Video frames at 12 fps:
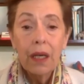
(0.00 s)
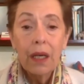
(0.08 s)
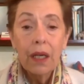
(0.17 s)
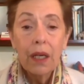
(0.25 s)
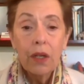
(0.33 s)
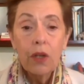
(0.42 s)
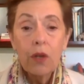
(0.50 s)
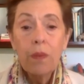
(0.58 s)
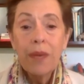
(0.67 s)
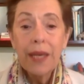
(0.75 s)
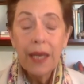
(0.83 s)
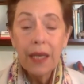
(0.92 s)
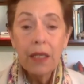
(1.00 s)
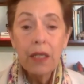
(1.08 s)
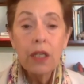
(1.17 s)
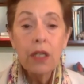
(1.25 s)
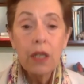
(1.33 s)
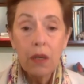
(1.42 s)
you begin
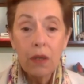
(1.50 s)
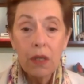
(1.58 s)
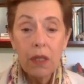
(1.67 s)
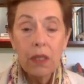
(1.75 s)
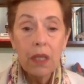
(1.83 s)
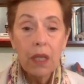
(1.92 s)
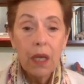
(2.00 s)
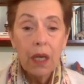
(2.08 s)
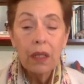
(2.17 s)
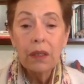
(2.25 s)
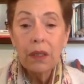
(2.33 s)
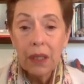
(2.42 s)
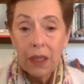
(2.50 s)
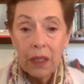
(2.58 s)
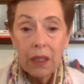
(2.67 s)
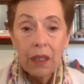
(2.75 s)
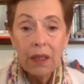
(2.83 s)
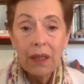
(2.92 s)
to notice a
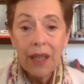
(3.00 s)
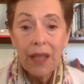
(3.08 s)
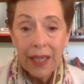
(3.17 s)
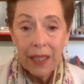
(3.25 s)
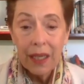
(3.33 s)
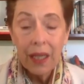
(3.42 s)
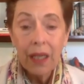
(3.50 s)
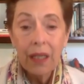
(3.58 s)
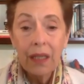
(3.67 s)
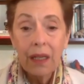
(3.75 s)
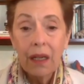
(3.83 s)
little lightening